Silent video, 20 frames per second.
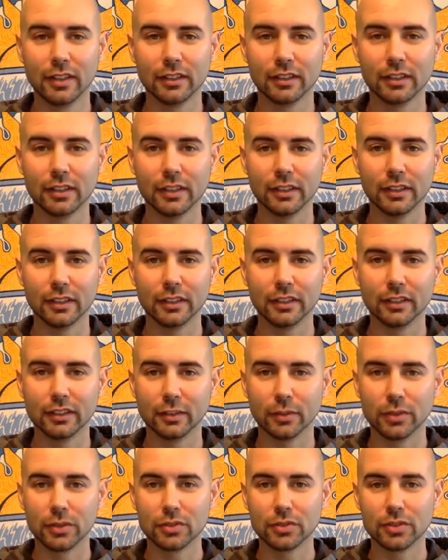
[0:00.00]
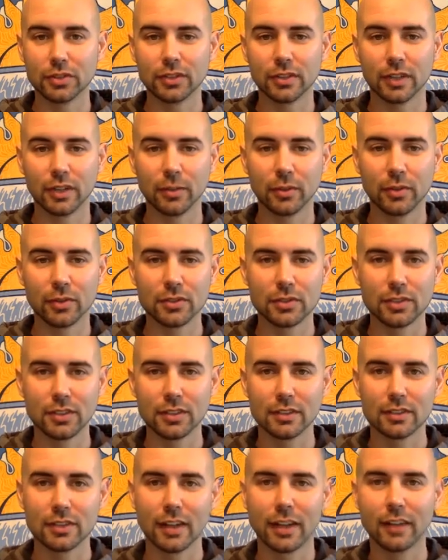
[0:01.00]
the retreat that I'm hosting
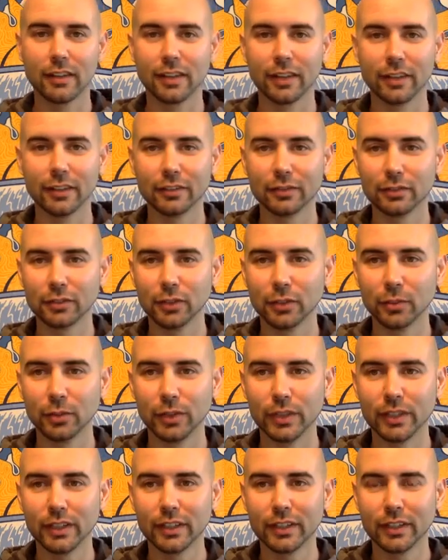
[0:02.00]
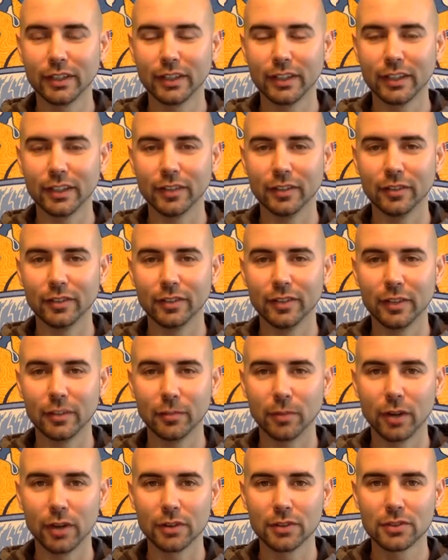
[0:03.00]
in Thailand for a week in
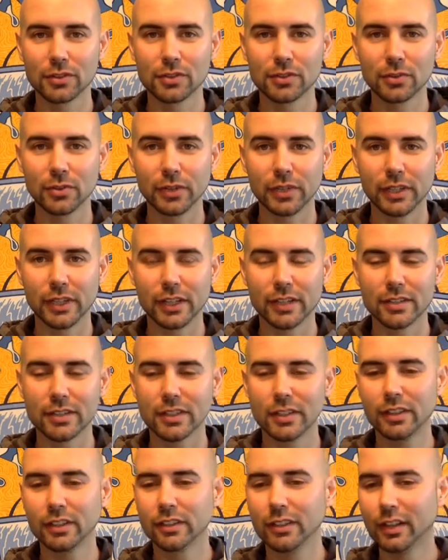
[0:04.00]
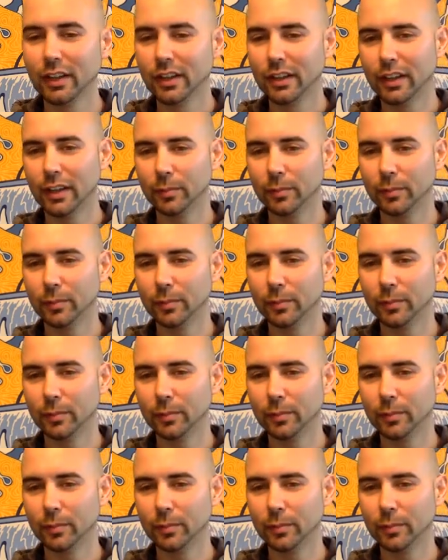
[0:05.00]
March 2018.